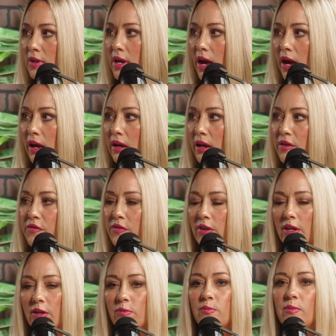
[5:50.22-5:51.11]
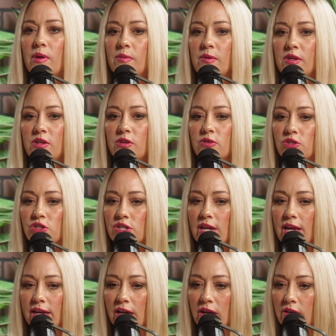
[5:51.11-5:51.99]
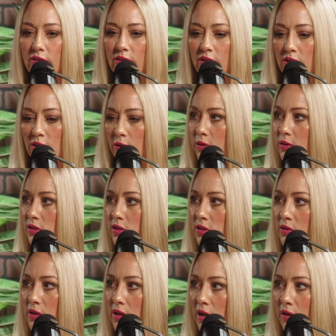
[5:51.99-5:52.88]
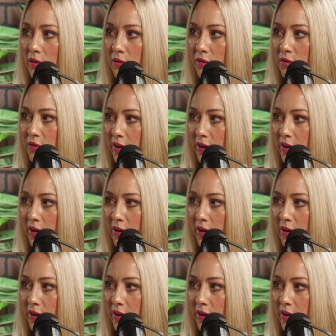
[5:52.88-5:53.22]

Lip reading: Yeah. I feel like maybe you should hang out at the yoga studio.